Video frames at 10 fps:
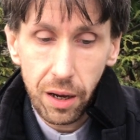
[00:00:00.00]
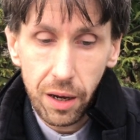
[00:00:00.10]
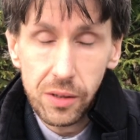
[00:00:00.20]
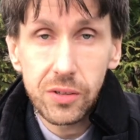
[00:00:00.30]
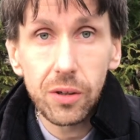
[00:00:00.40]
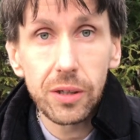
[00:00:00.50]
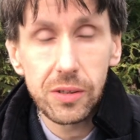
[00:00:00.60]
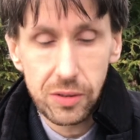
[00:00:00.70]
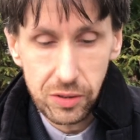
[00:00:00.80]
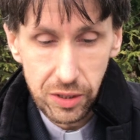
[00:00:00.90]
also
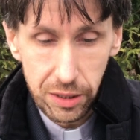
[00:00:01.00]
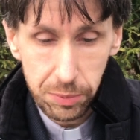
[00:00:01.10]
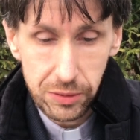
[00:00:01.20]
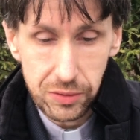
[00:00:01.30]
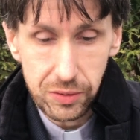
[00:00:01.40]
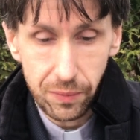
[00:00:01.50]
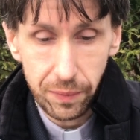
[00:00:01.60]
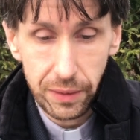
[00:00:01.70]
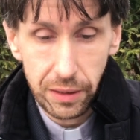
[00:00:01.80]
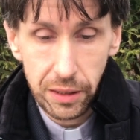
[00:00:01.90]
his disciples,
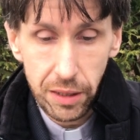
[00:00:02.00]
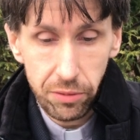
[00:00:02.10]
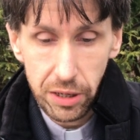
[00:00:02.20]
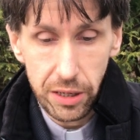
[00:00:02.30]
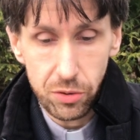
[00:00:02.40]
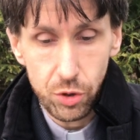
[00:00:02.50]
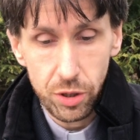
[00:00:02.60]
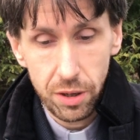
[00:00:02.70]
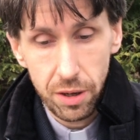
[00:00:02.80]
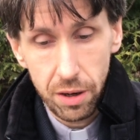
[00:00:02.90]
in every age,
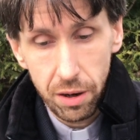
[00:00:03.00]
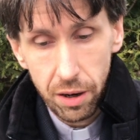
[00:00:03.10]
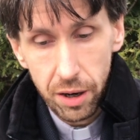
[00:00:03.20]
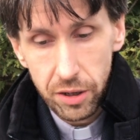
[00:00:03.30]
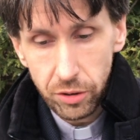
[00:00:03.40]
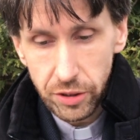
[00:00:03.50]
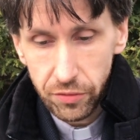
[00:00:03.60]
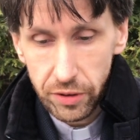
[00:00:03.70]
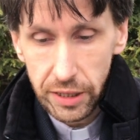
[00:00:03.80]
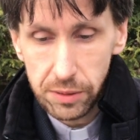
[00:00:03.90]
are not
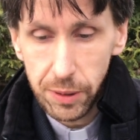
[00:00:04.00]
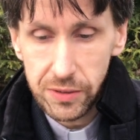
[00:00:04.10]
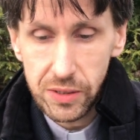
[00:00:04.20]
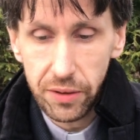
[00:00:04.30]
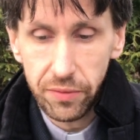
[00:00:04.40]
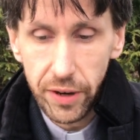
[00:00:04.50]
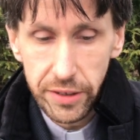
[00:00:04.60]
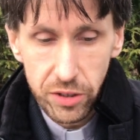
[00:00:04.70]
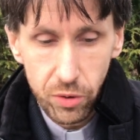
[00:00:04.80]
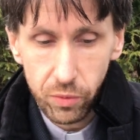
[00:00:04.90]
afraid, but they
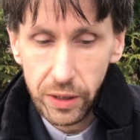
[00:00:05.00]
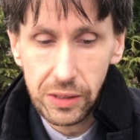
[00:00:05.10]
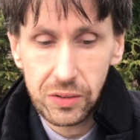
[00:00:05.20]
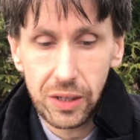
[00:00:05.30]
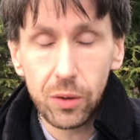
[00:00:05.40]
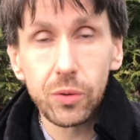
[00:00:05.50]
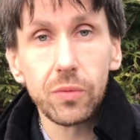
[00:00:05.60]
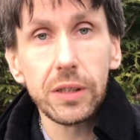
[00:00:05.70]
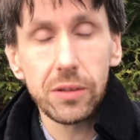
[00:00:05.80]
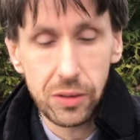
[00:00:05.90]
find new ways how to
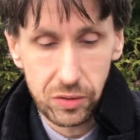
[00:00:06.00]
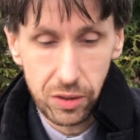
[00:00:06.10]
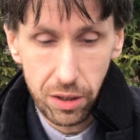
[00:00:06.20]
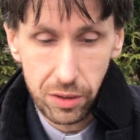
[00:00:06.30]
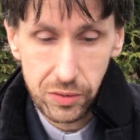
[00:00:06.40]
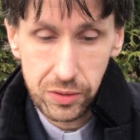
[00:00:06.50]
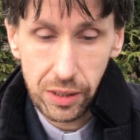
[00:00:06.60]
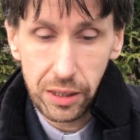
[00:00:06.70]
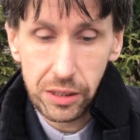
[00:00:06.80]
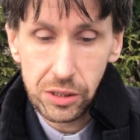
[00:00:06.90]
witness God's
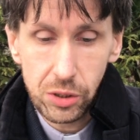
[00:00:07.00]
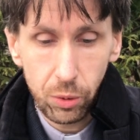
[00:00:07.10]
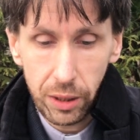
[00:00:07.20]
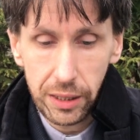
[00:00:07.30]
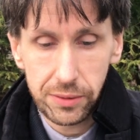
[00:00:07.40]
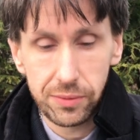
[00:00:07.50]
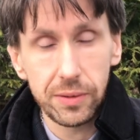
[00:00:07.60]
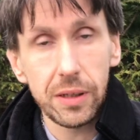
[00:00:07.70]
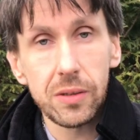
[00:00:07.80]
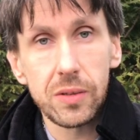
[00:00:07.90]
new life
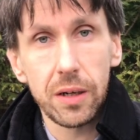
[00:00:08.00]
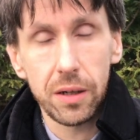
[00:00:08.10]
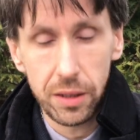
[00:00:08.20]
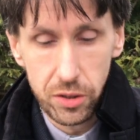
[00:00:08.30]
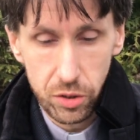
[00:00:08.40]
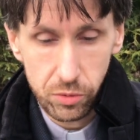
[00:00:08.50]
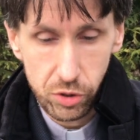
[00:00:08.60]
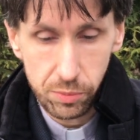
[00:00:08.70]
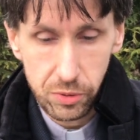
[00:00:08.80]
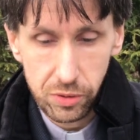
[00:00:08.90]
in their
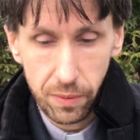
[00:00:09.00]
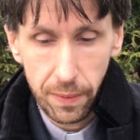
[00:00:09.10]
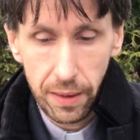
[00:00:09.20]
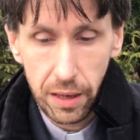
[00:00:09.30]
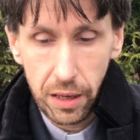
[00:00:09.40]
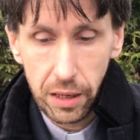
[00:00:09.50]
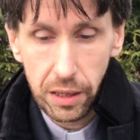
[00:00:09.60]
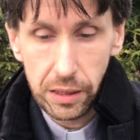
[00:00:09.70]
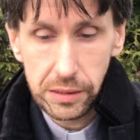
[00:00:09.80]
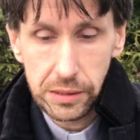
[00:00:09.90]
relationships.
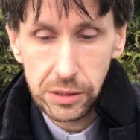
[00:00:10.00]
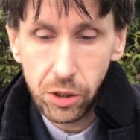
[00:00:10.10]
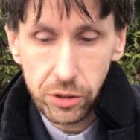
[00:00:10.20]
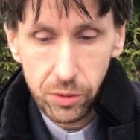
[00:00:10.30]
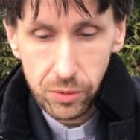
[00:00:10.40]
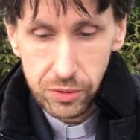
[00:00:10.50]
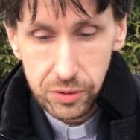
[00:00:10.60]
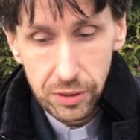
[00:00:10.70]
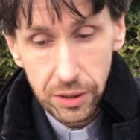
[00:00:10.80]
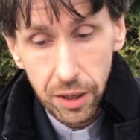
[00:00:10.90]

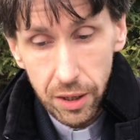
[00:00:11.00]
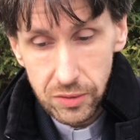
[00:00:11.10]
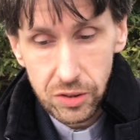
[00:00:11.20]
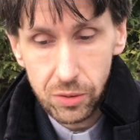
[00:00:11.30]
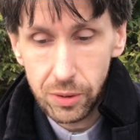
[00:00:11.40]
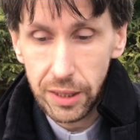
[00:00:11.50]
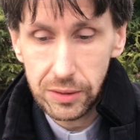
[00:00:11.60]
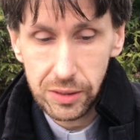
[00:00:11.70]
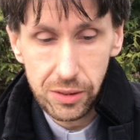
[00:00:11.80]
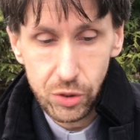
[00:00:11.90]
God's new
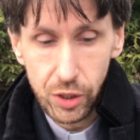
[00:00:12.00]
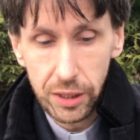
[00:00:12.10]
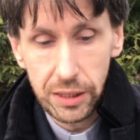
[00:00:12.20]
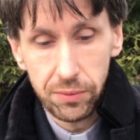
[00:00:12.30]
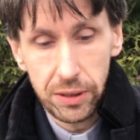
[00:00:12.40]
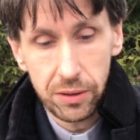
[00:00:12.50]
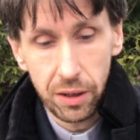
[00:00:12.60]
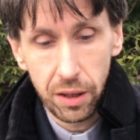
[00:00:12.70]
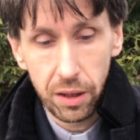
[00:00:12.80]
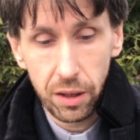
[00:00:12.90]
light can shine even
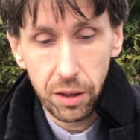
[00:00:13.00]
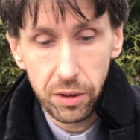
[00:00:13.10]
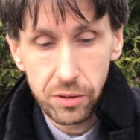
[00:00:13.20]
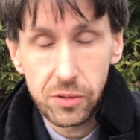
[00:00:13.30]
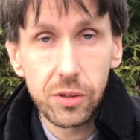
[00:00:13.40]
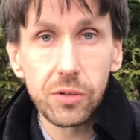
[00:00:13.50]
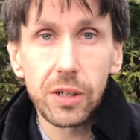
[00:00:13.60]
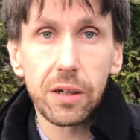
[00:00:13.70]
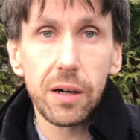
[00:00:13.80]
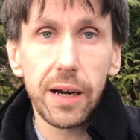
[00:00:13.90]
through
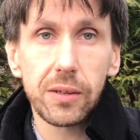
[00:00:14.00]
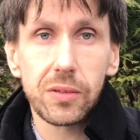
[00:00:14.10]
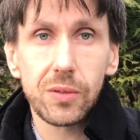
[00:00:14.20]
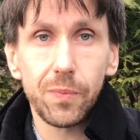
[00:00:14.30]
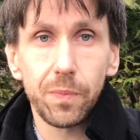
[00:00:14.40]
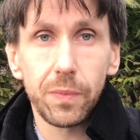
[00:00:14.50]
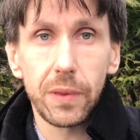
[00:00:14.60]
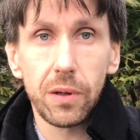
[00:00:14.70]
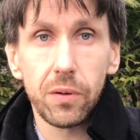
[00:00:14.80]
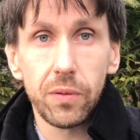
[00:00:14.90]
the cracks
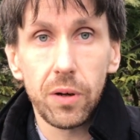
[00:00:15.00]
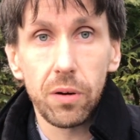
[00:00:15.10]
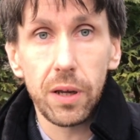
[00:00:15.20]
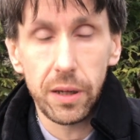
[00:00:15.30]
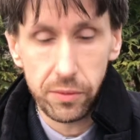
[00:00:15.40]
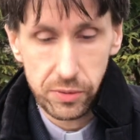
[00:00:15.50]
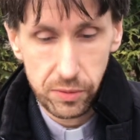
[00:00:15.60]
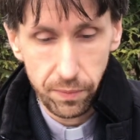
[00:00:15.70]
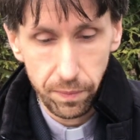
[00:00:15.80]
of our lives.